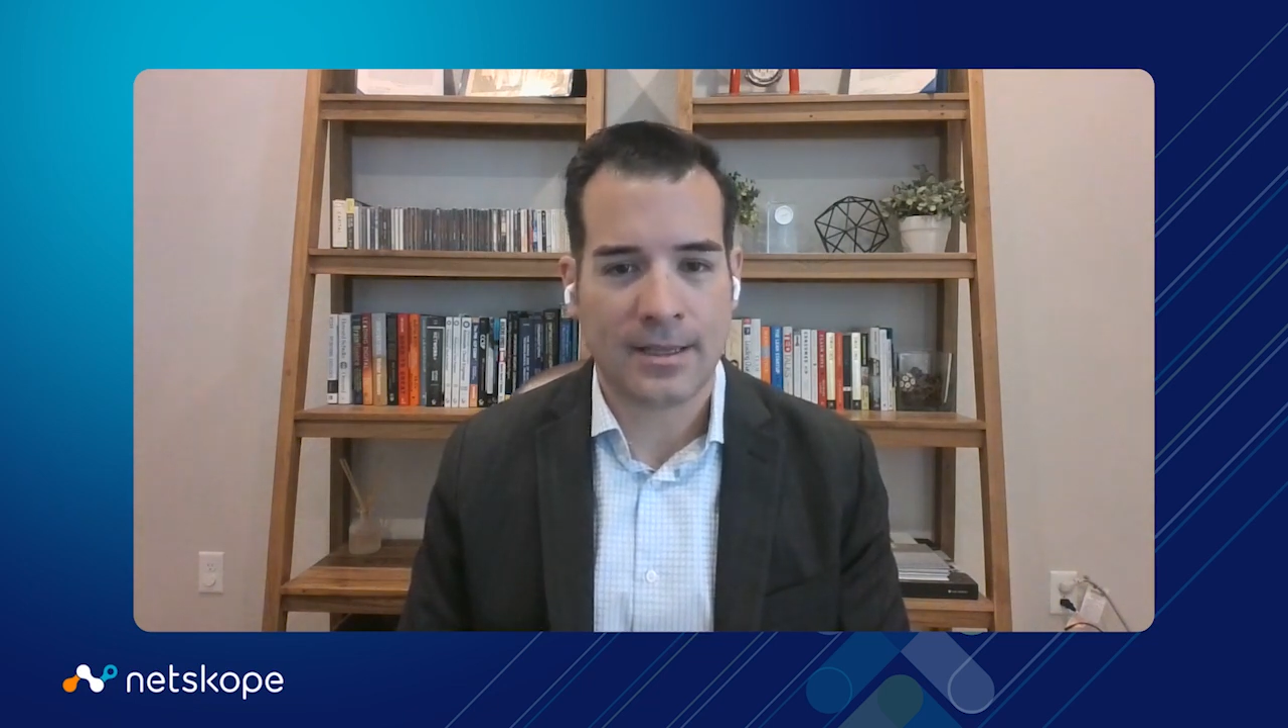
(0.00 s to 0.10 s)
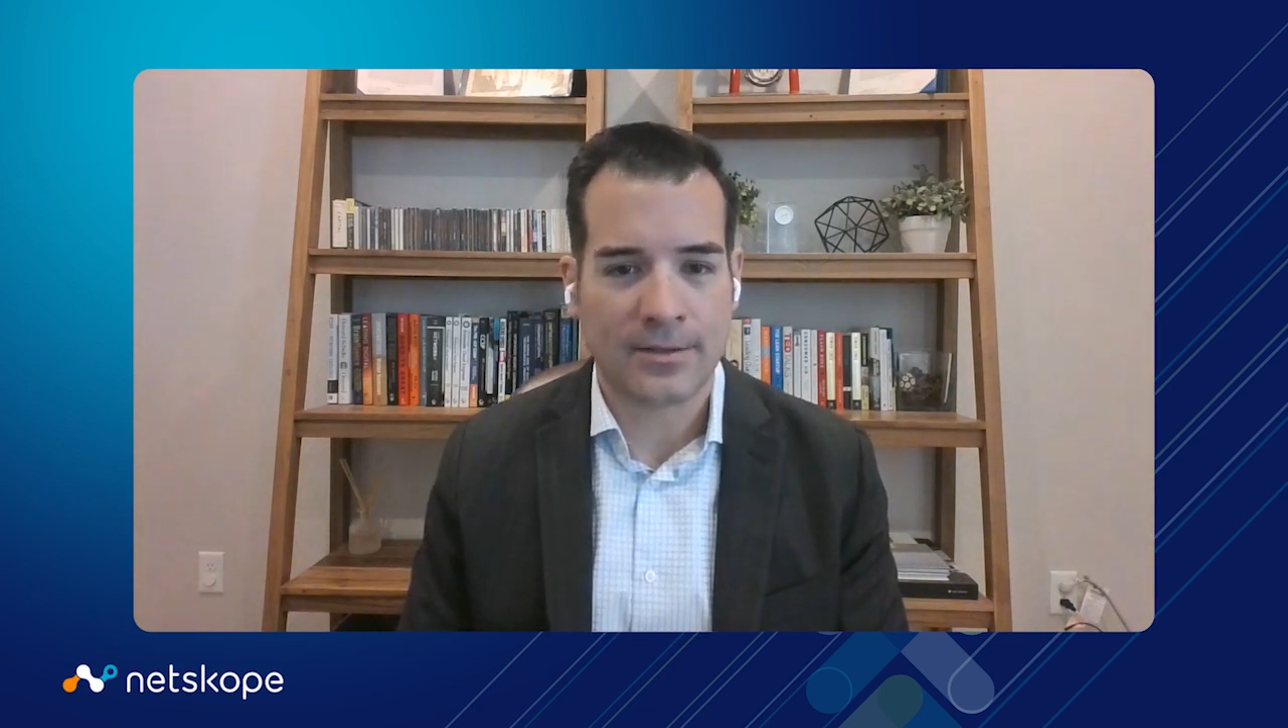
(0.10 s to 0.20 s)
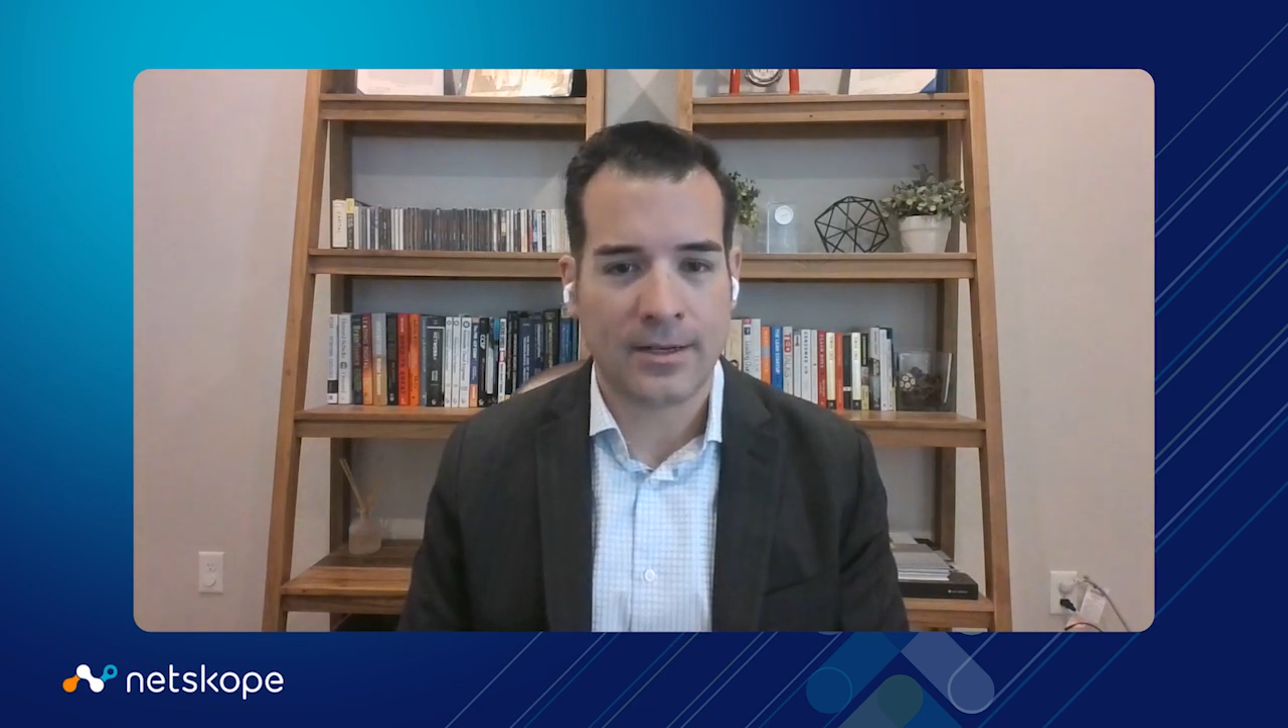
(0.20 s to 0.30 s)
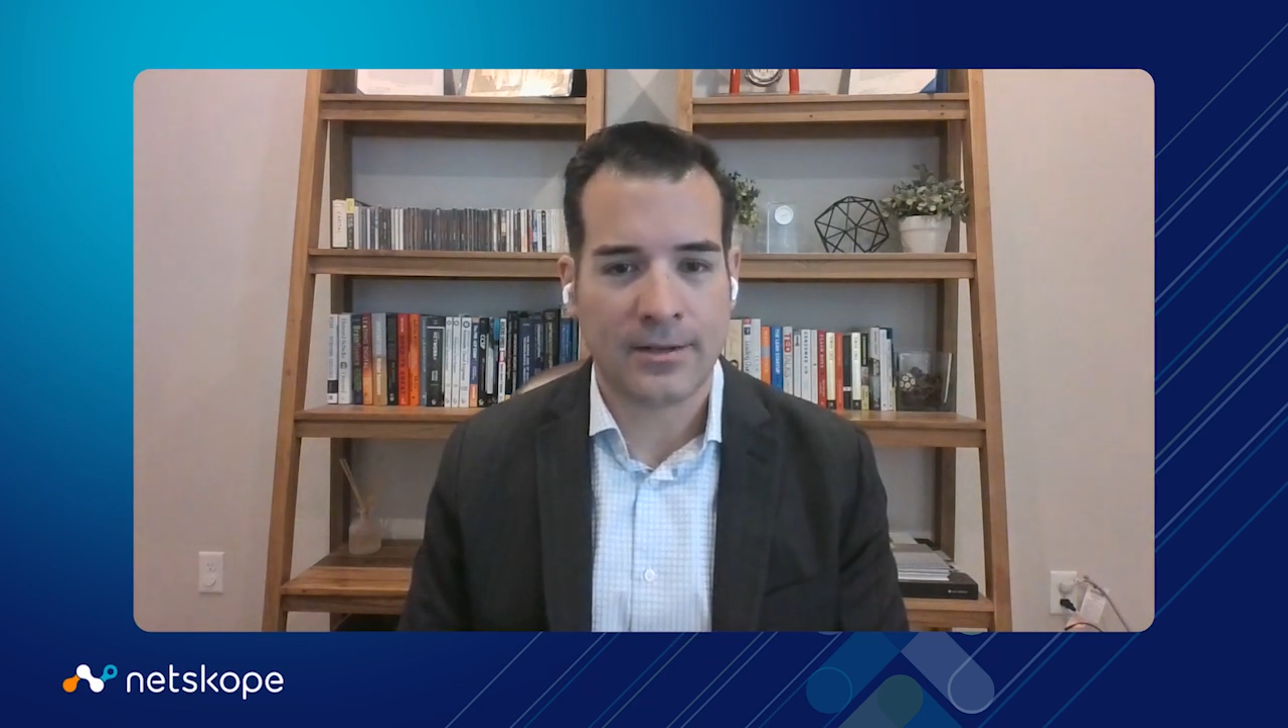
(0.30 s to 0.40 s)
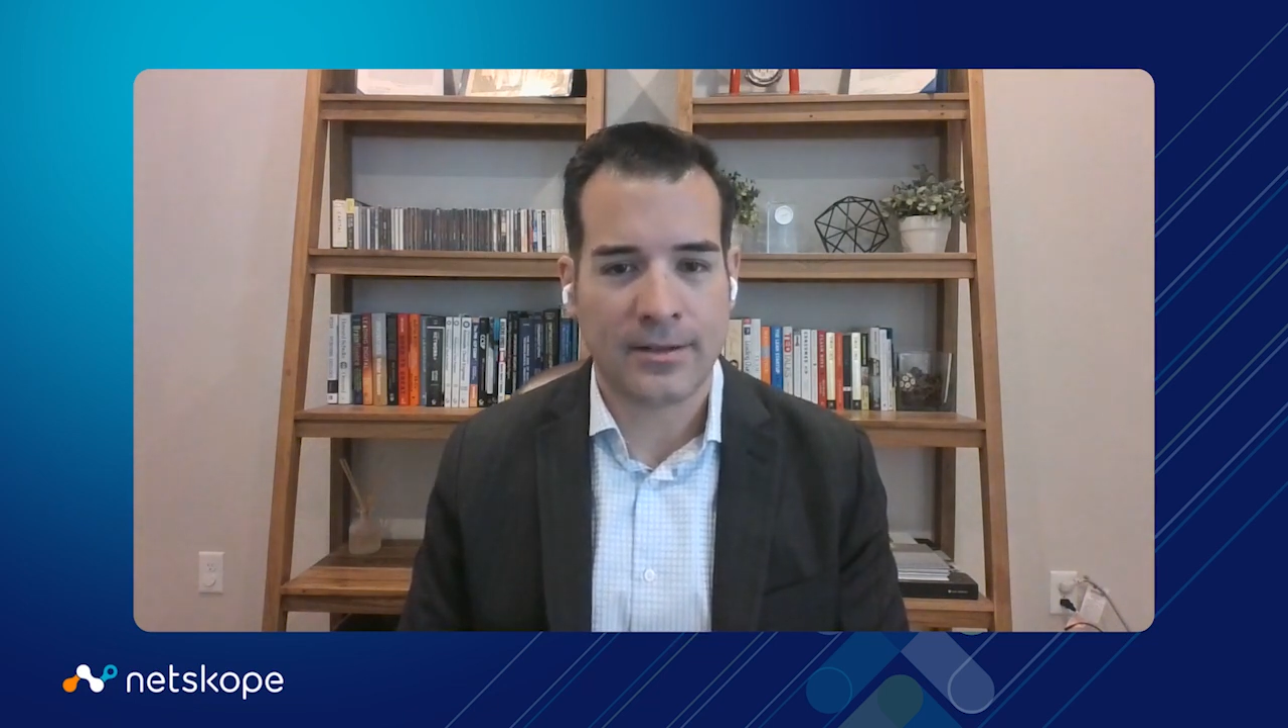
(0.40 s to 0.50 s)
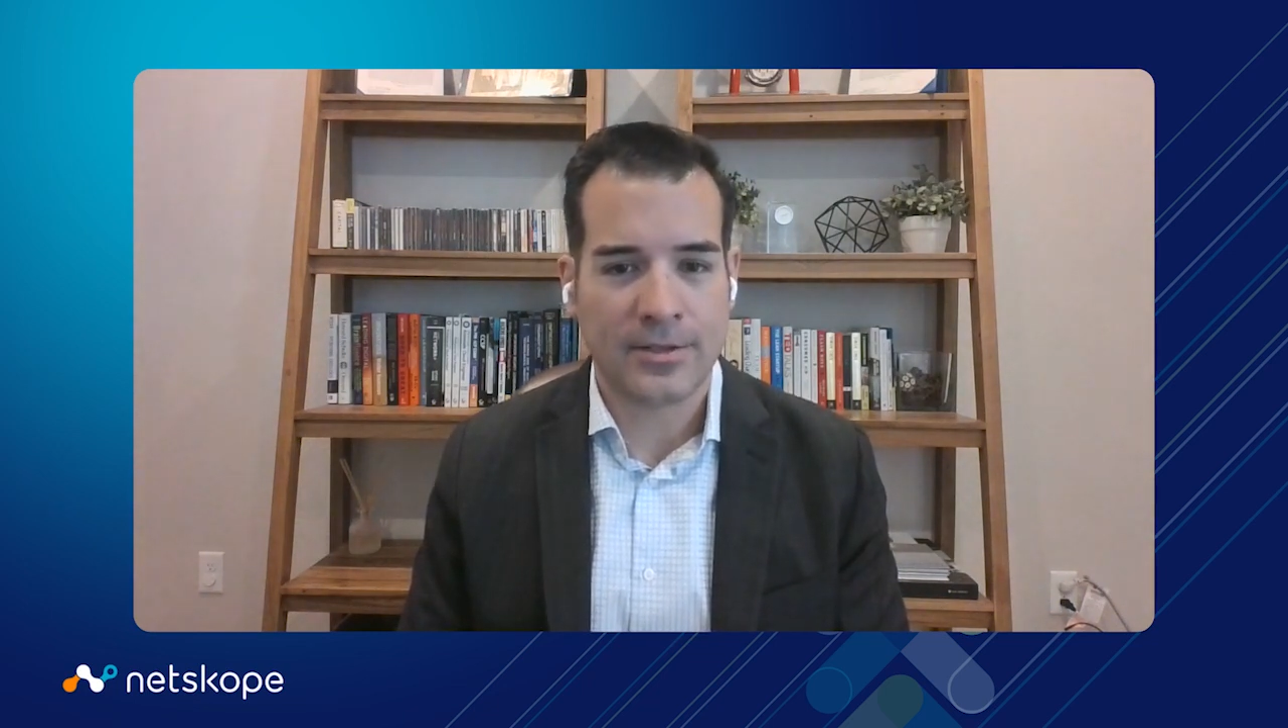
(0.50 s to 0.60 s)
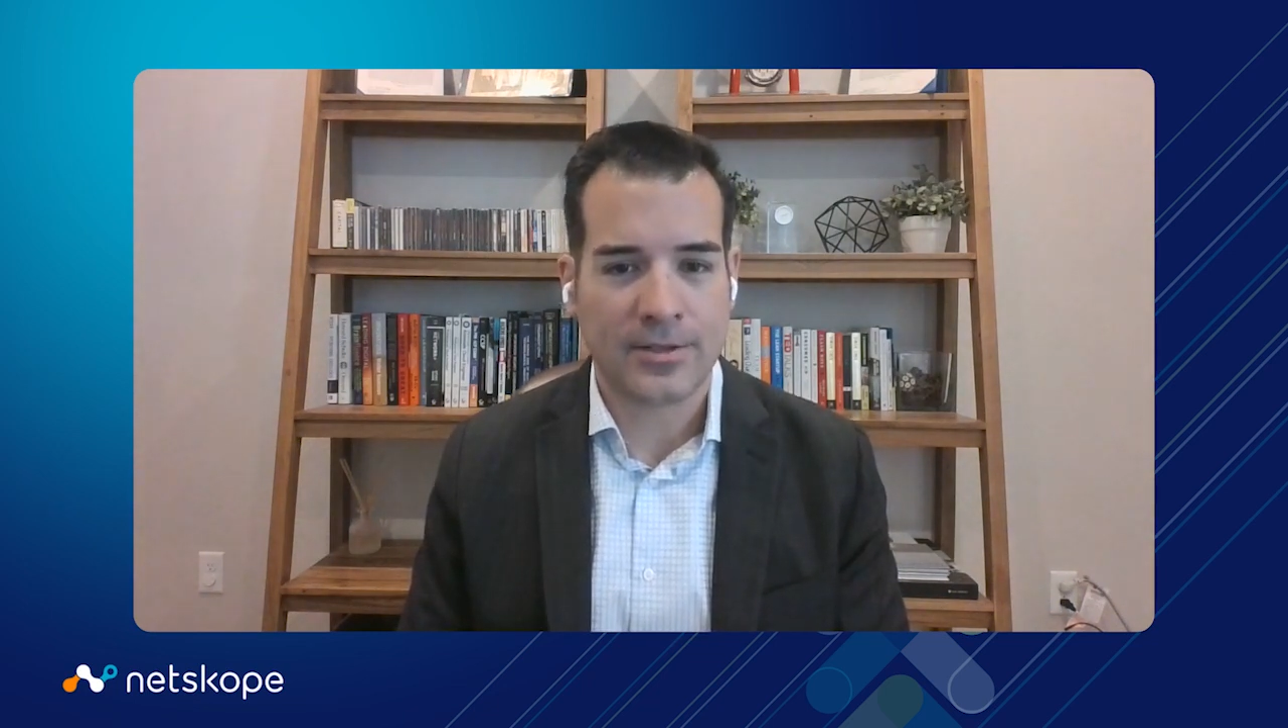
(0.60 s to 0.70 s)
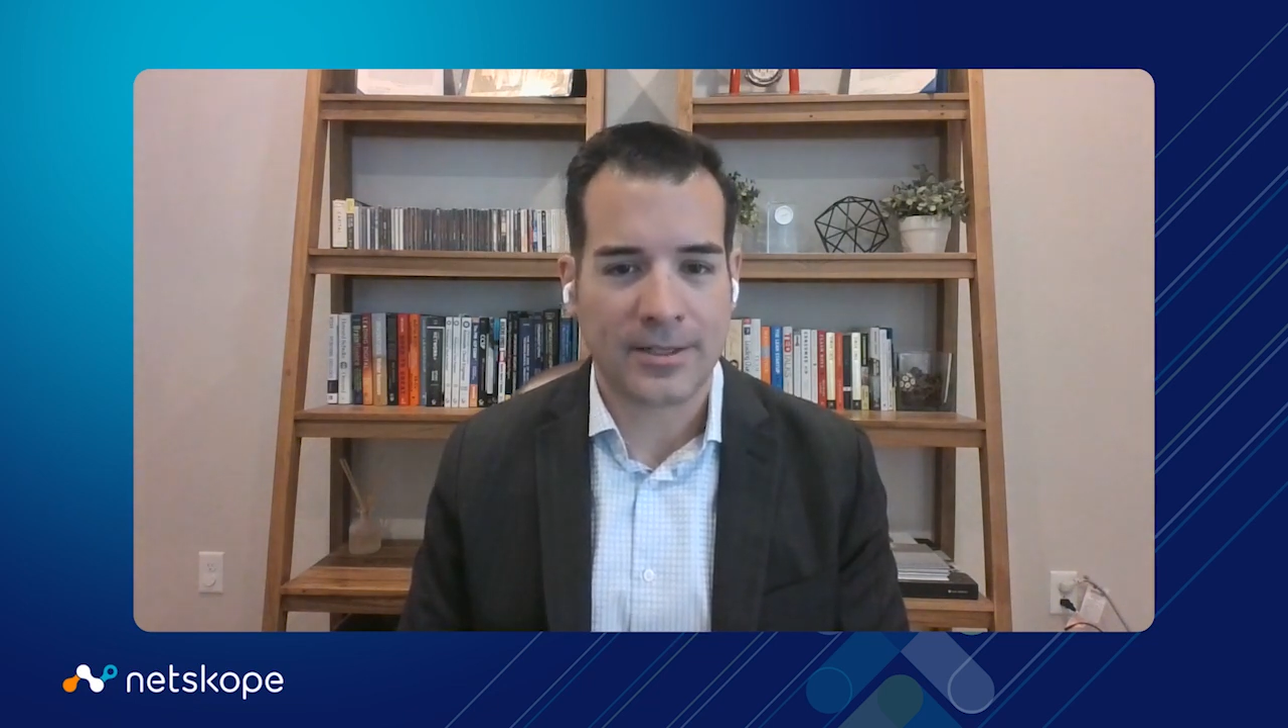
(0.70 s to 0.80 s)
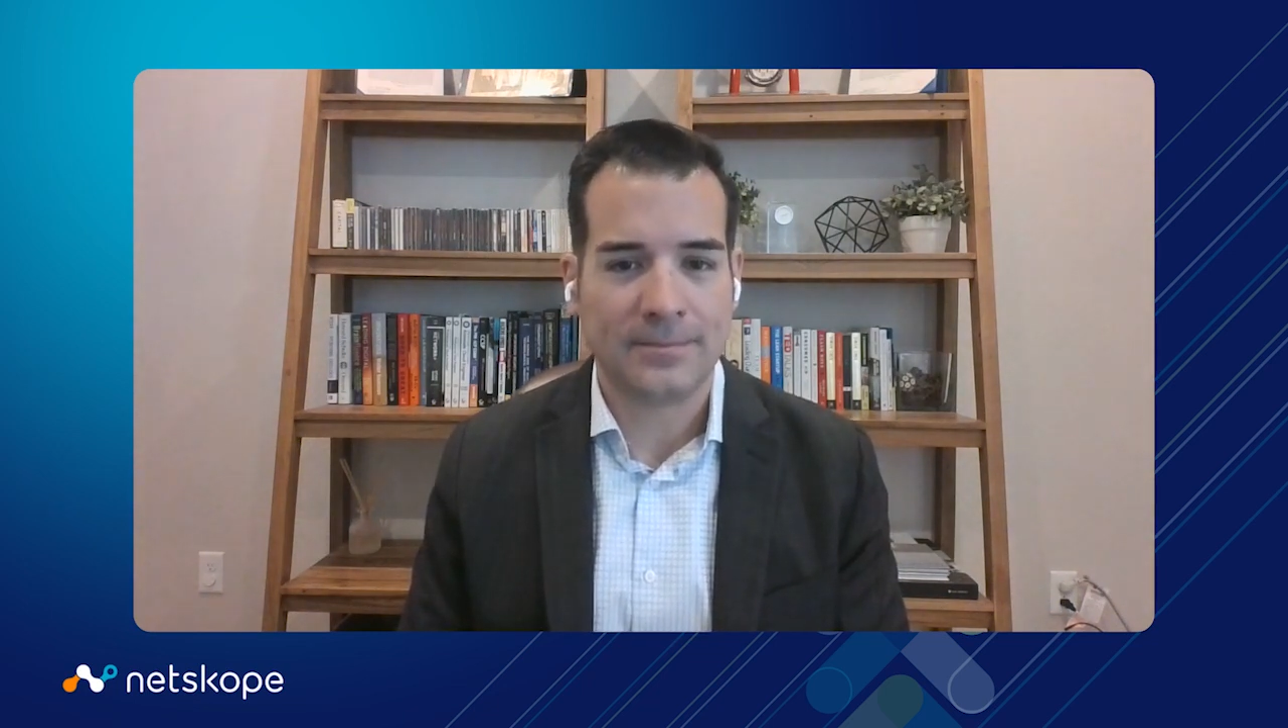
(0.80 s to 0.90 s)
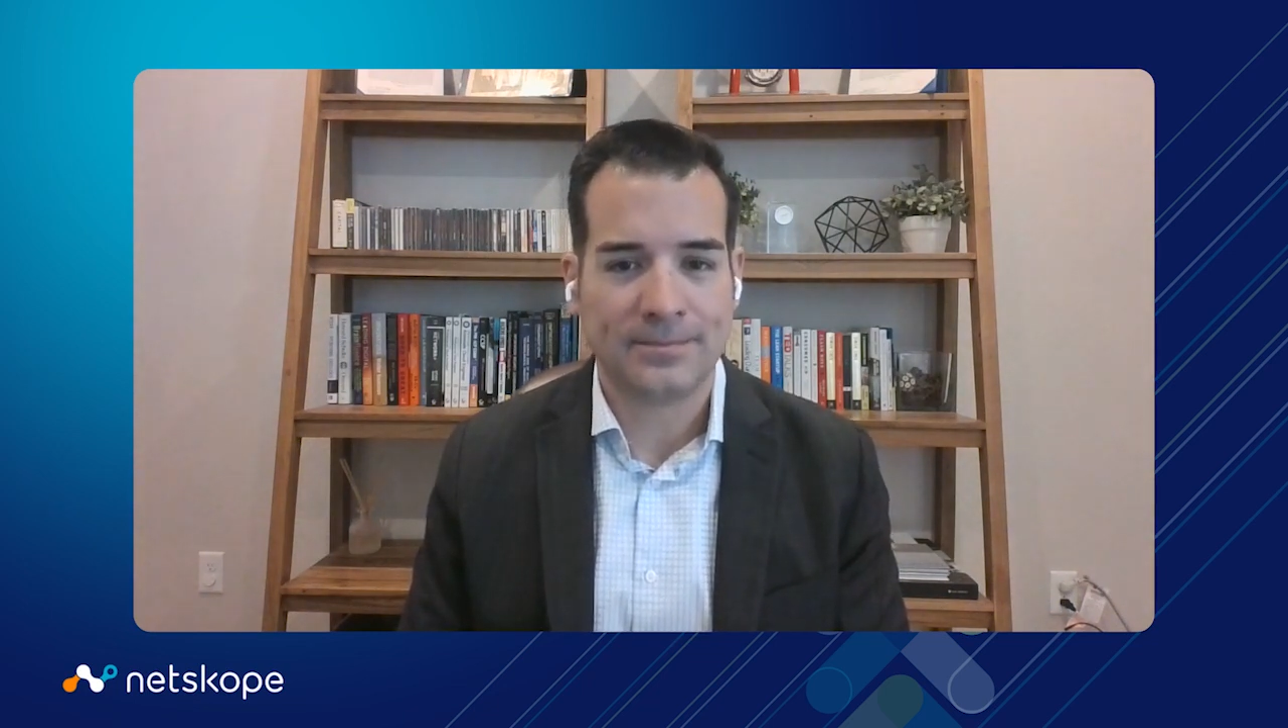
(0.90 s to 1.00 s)
healthcare
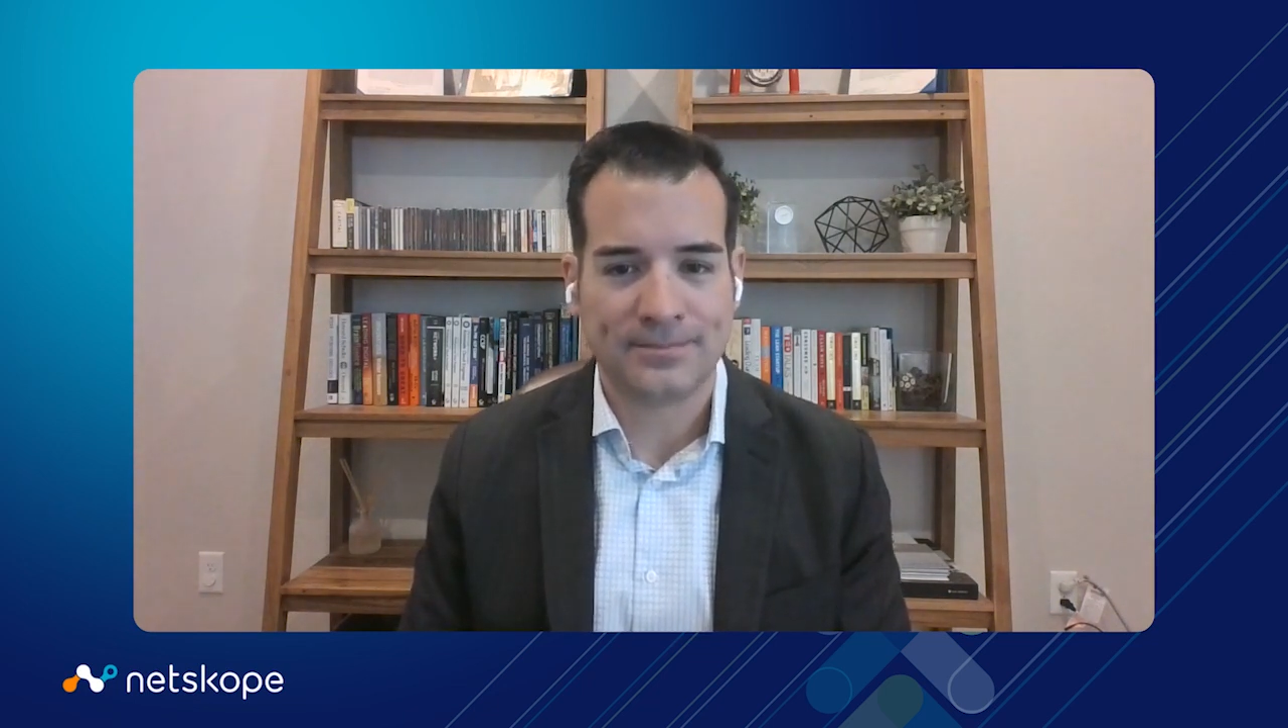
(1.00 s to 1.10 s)
industry.